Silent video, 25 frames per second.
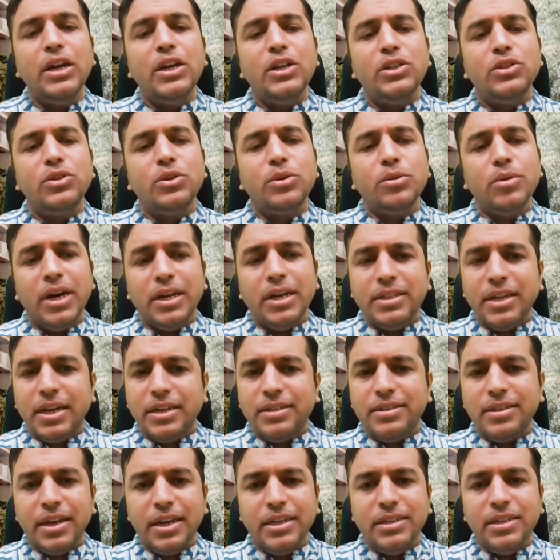So that's
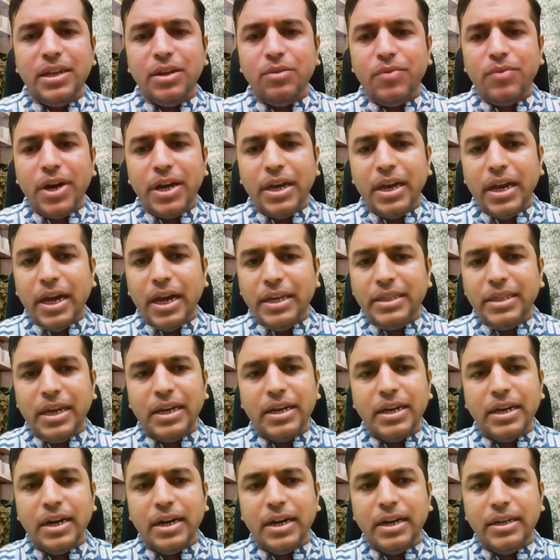the reason why I
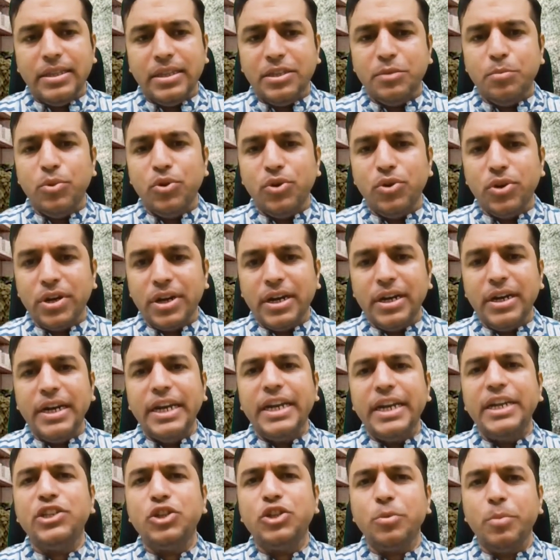think this book
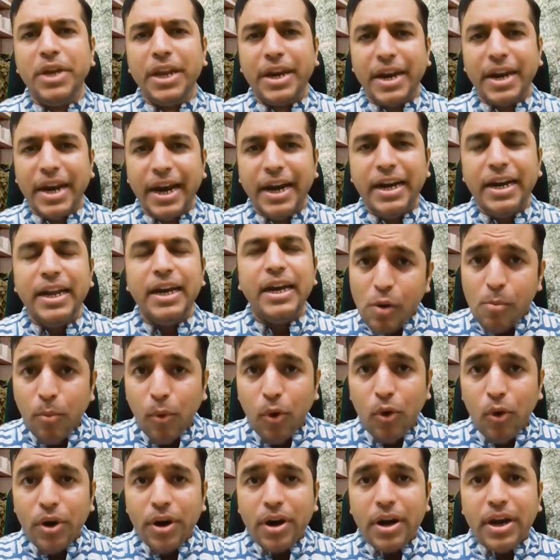needs to be read
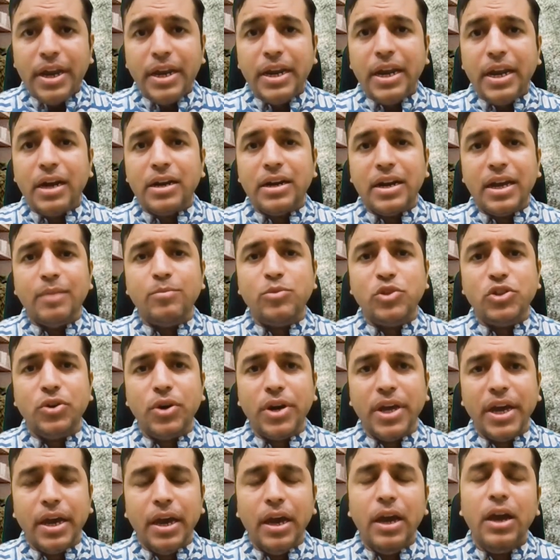more in our times
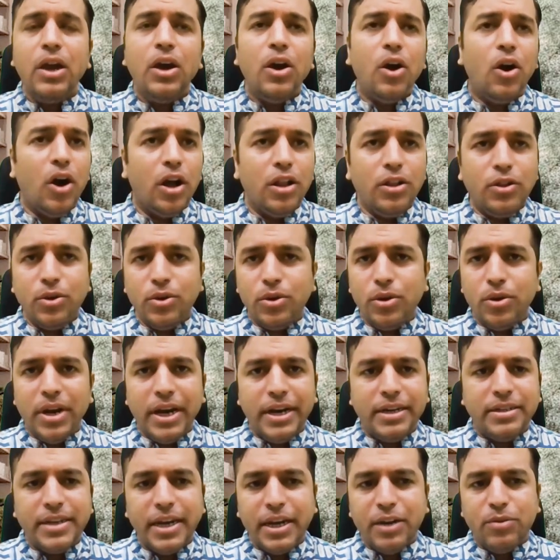today. Although,
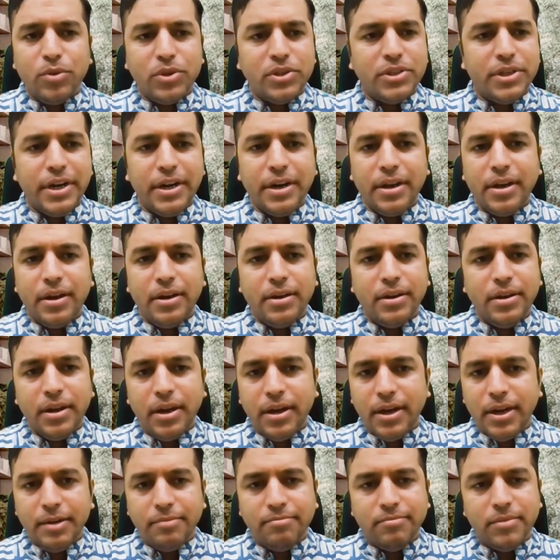let's say, it was written
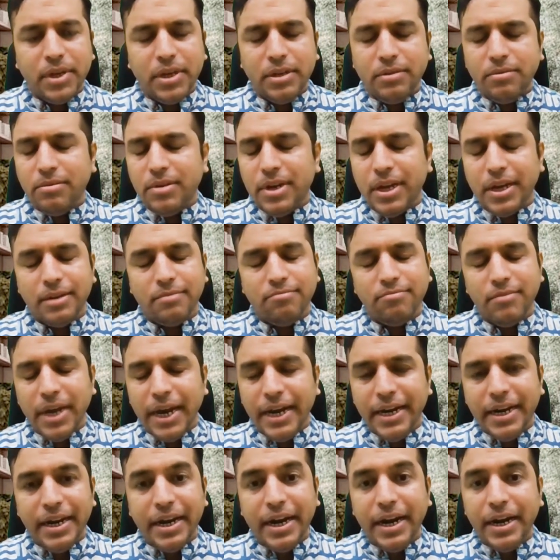in like
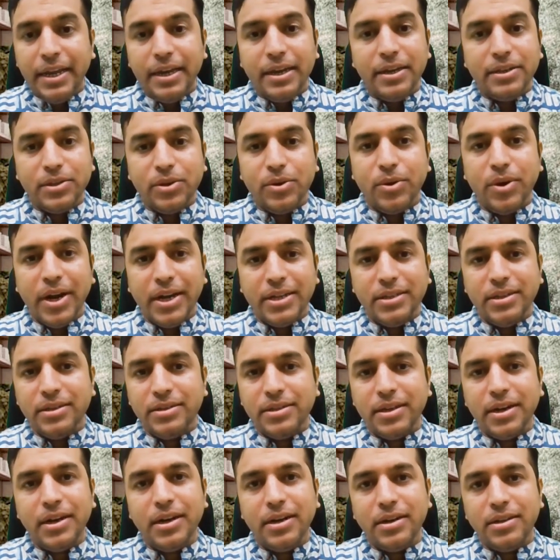80-90 years ago, as I
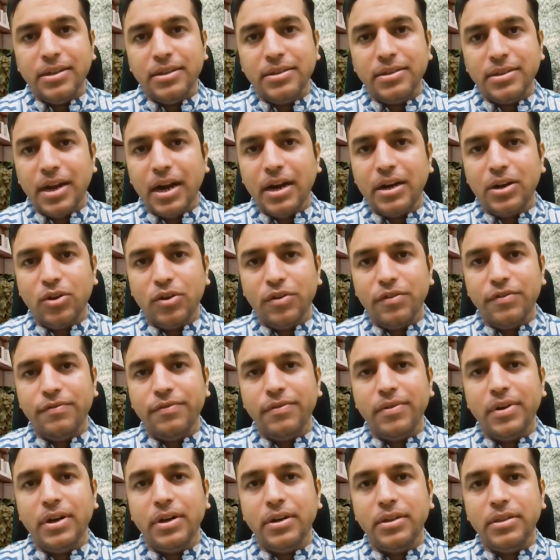said at the start
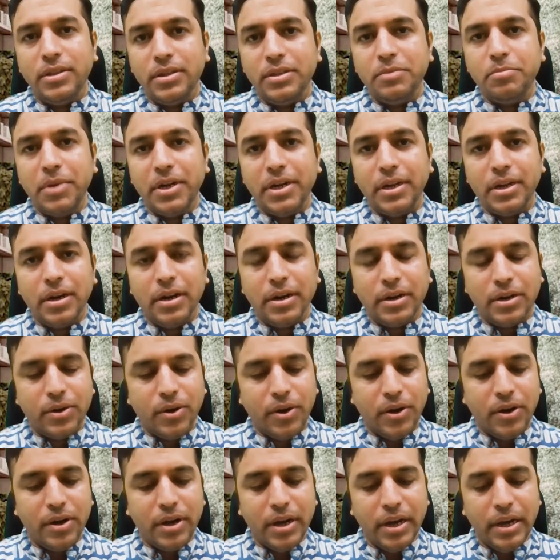of this particular
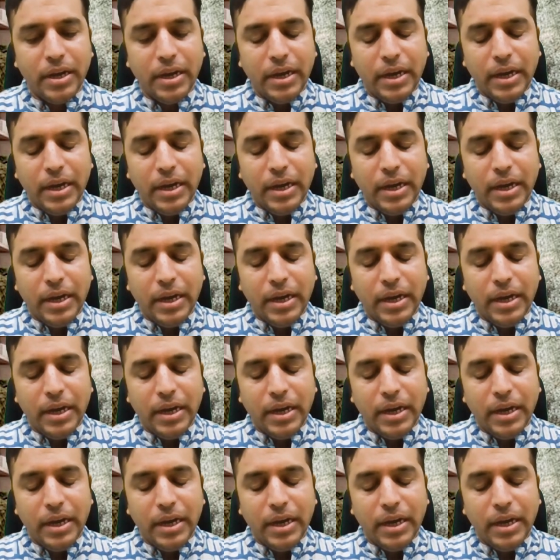talk.